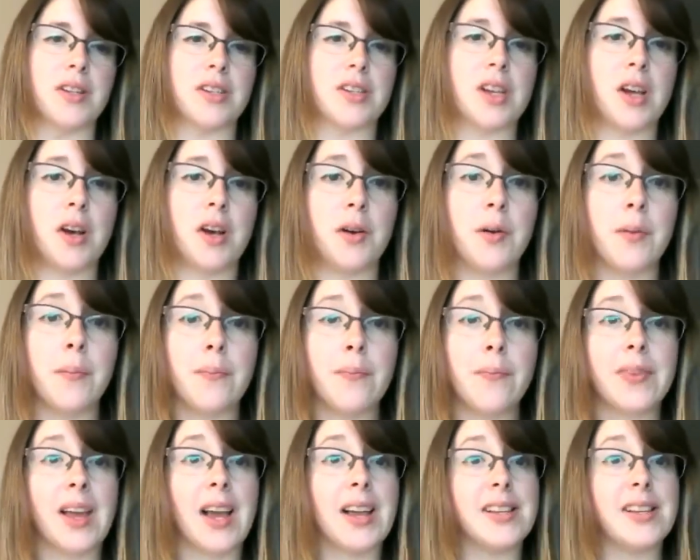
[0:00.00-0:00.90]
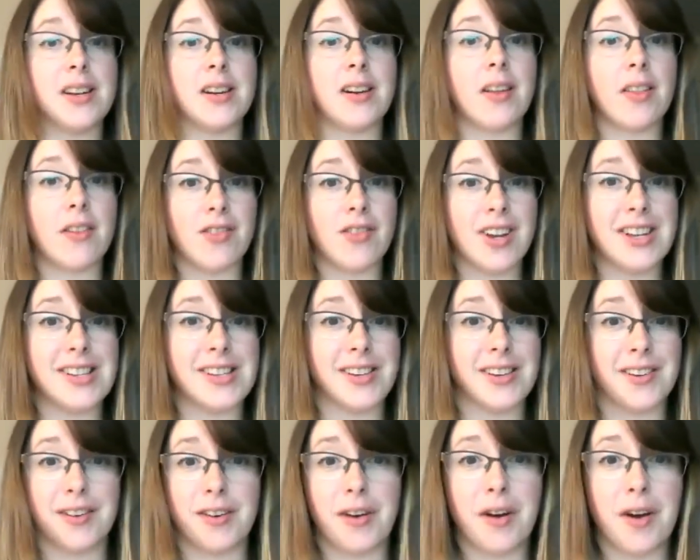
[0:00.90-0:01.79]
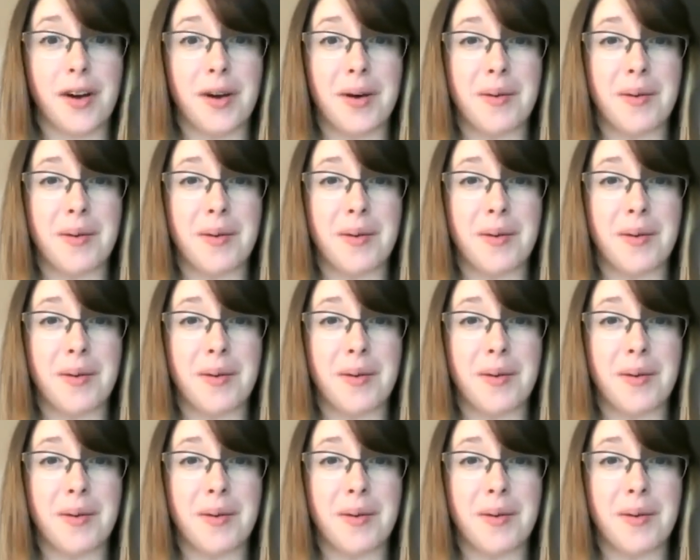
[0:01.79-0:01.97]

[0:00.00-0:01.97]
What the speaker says: So that is another reason